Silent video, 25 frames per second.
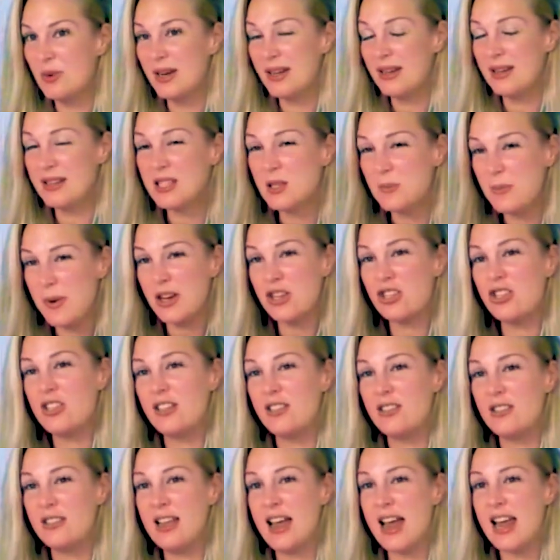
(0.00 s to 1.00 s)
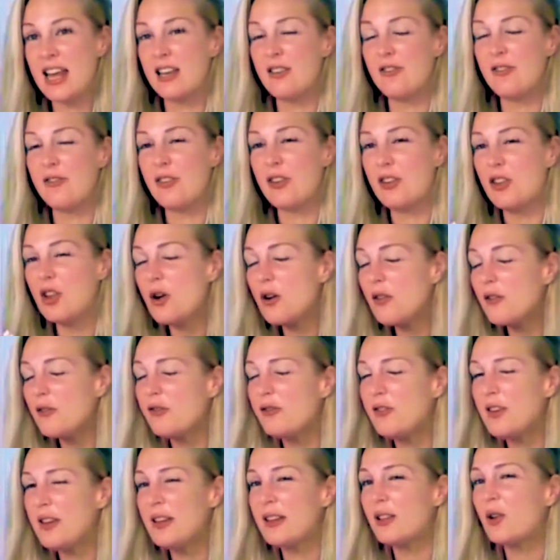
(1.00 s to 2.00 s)
and especially today, and if you don't
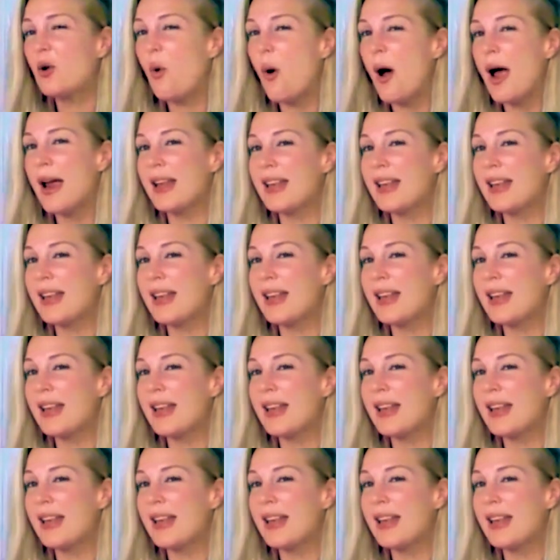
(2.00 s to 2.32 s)
feel it quite